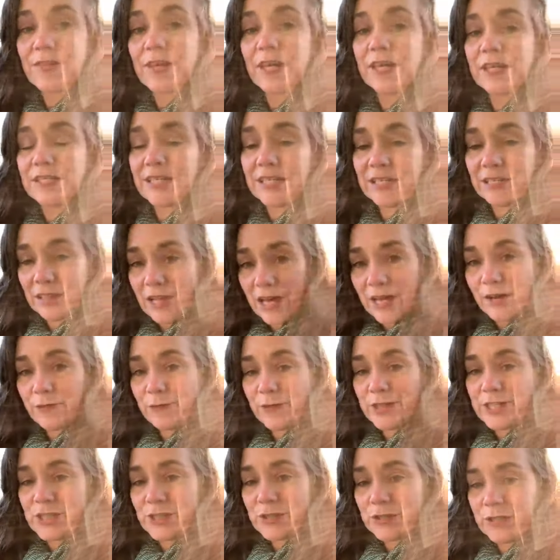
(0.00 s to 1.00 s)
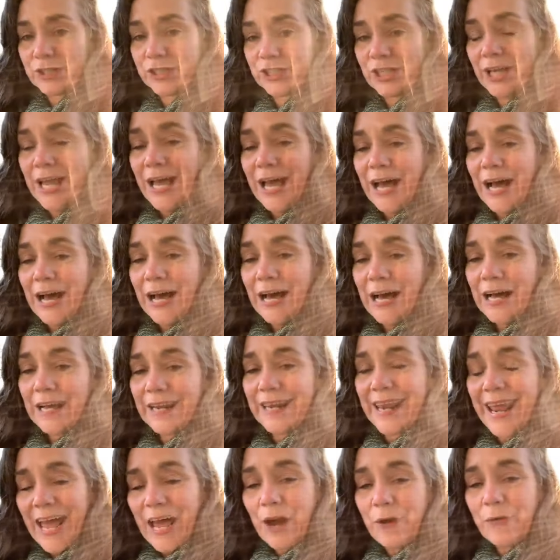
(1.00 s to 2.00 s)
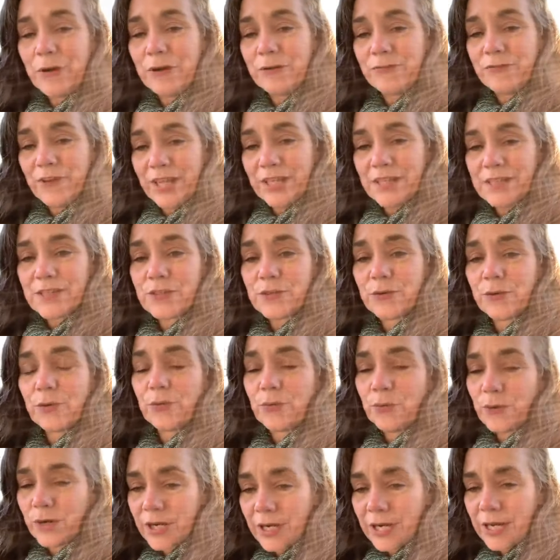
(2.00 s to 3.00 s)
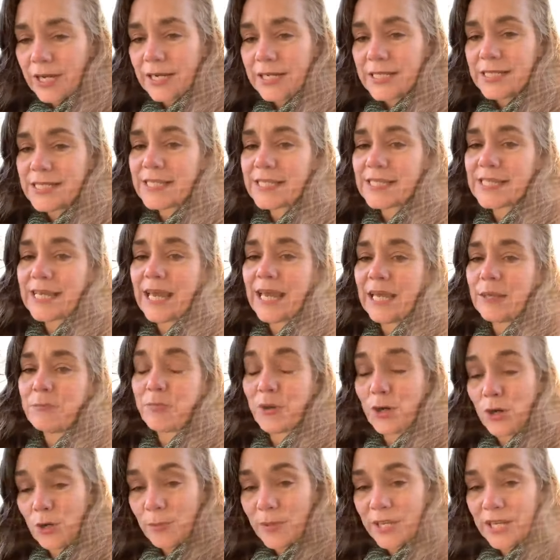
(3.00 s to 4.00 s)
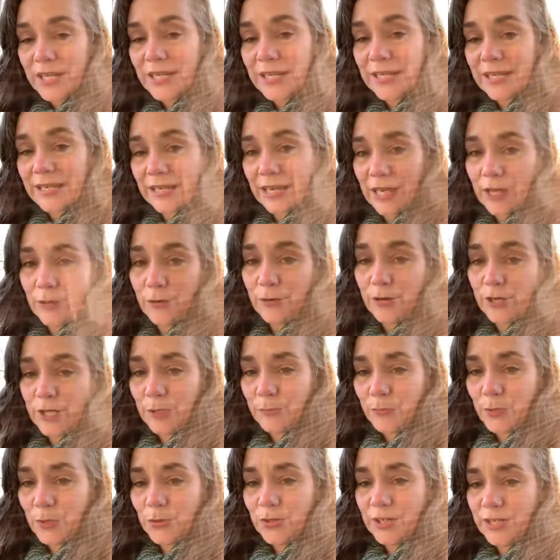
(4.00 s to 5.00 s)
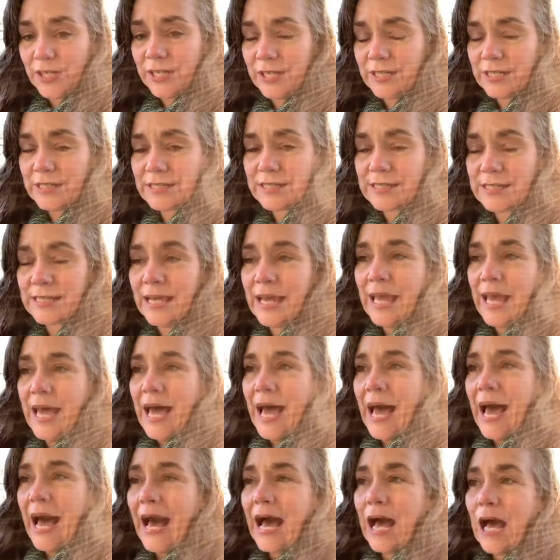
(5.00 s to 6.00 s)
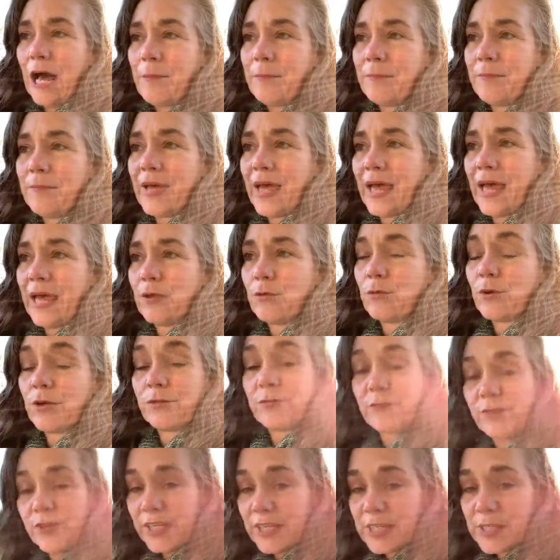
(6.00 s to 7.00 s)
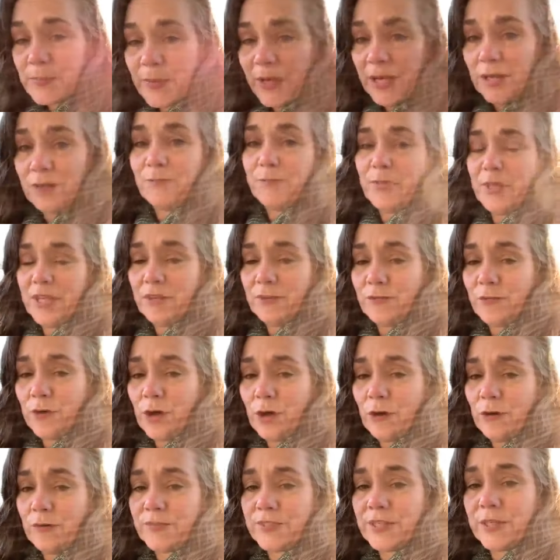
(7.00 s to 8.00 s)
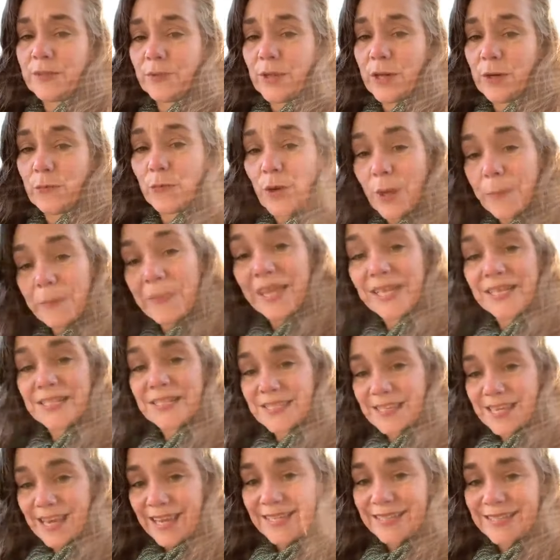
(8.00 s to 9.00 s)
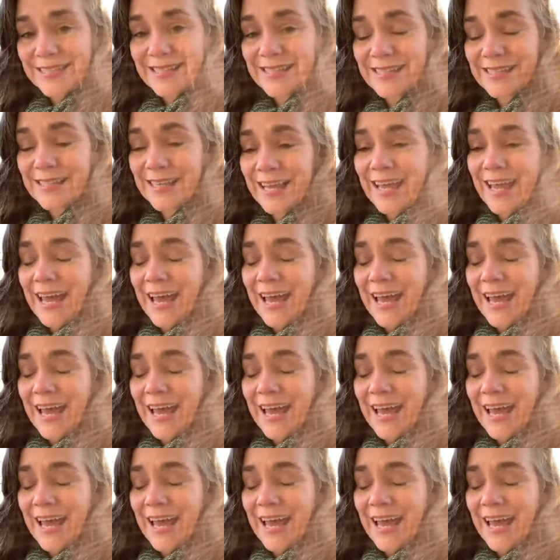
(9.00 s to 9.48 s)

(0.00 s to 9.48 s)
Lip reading: They had done a lot of research on how events are organized and permitted in other communities, and what fees might be involved, and what makes sense